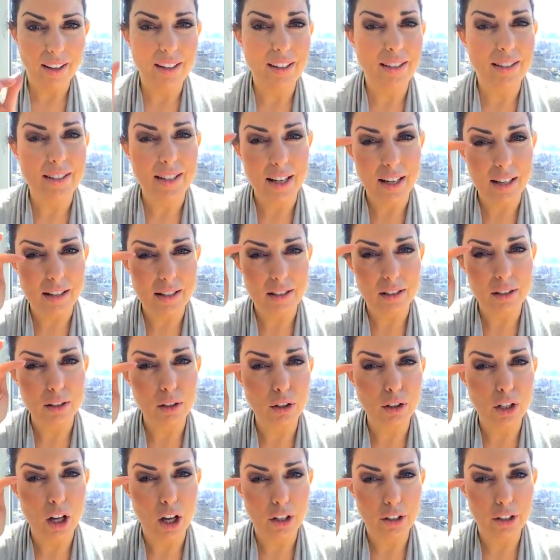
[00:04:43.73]
and it takes a
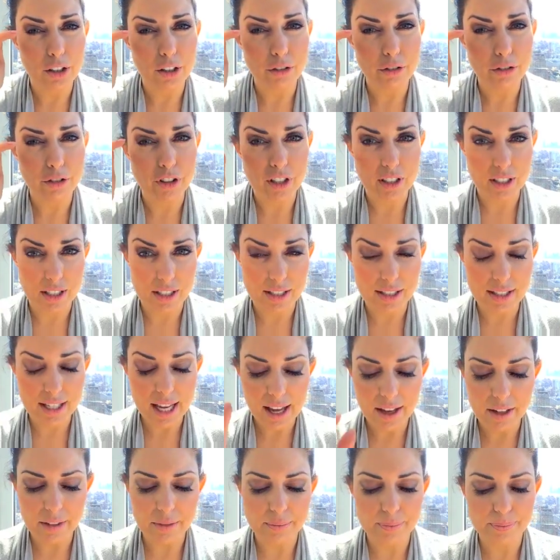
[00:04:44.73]
little longer for it to
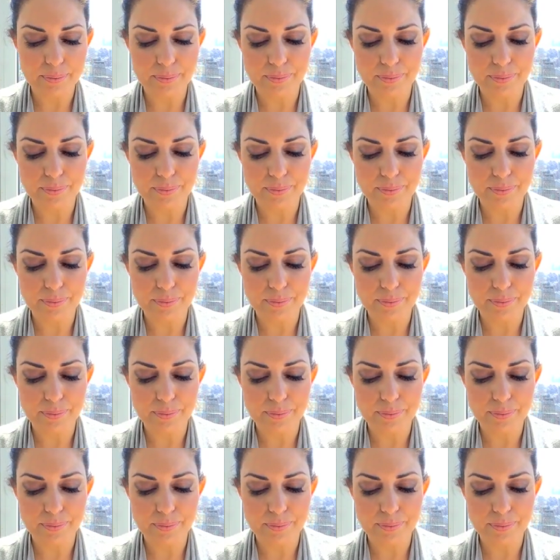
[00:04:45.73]
set.